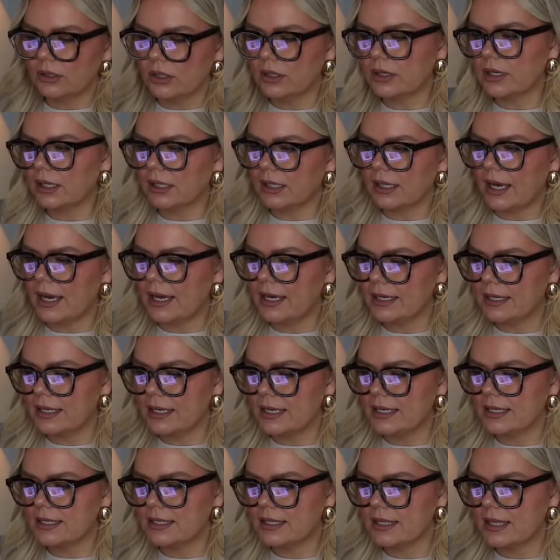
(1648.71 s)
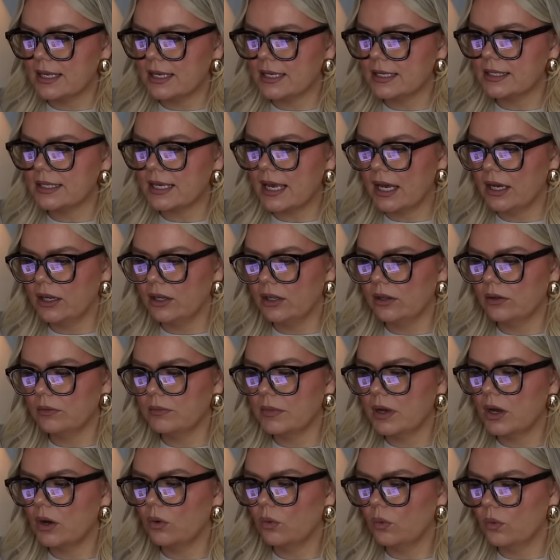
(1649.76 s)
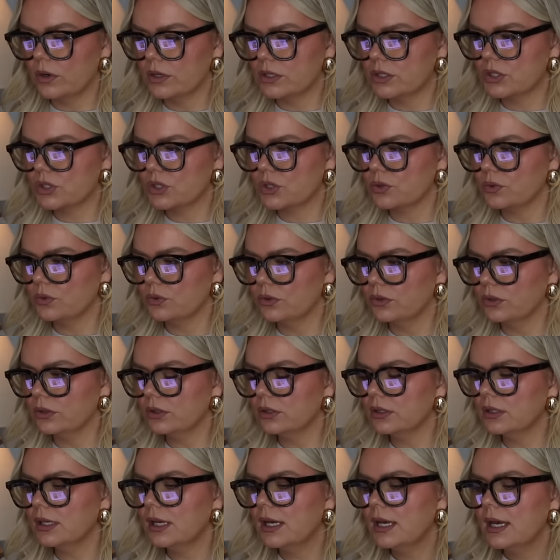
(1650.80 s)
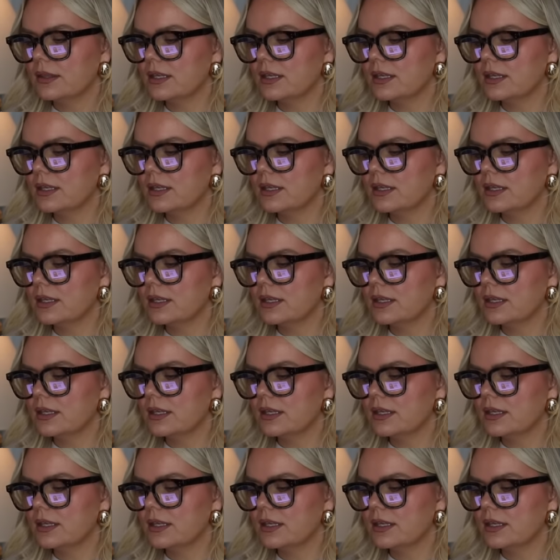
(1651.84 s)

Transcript: look-alike is this elm wood stool.